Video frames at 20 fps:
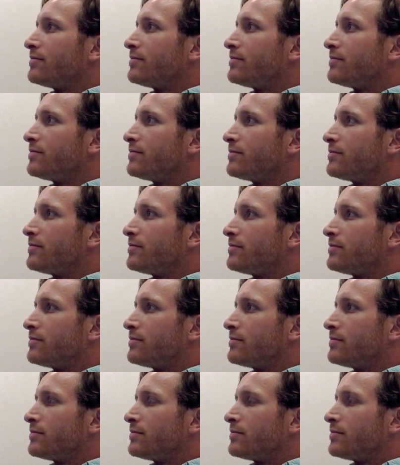
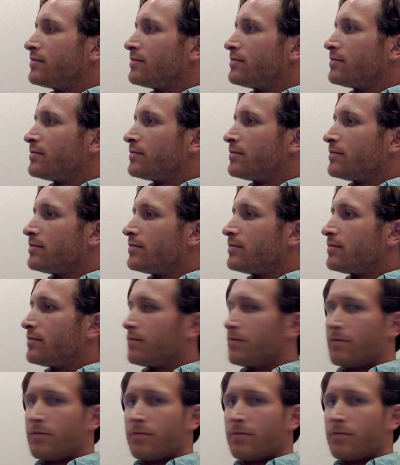Nobody speaks.